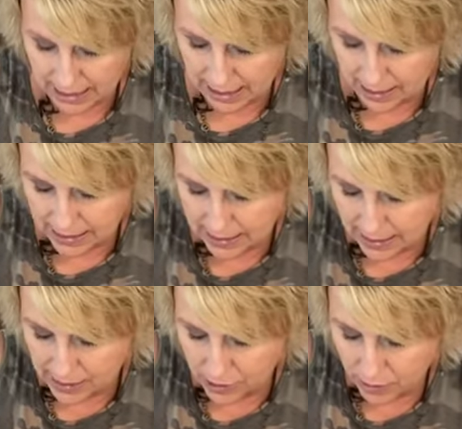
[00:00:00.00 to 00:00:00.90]
And
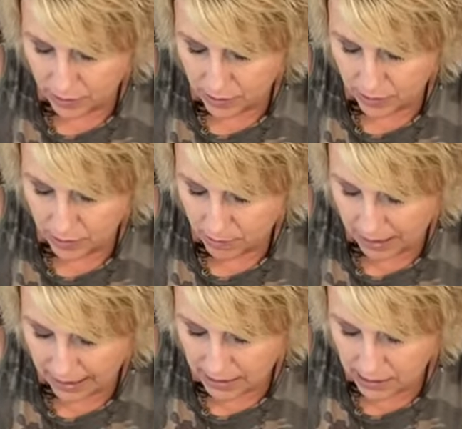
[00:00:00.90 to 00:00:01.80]
I do a, the
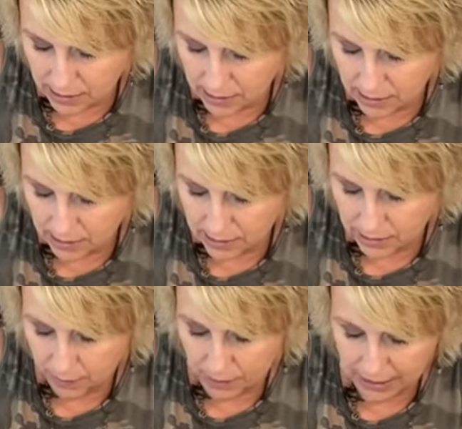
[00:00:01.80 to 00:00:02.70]
main
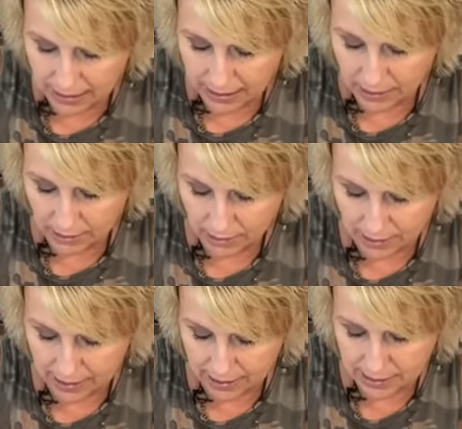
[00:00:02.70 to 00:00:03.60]
painting
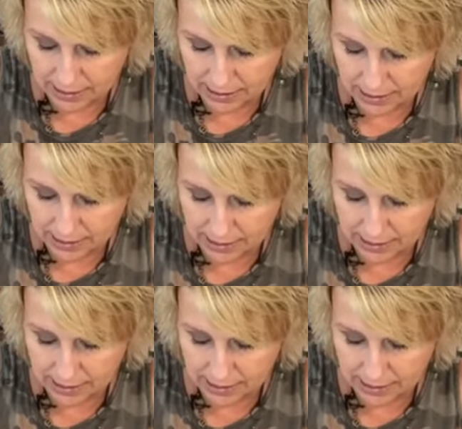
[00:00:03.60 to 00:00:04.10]
class.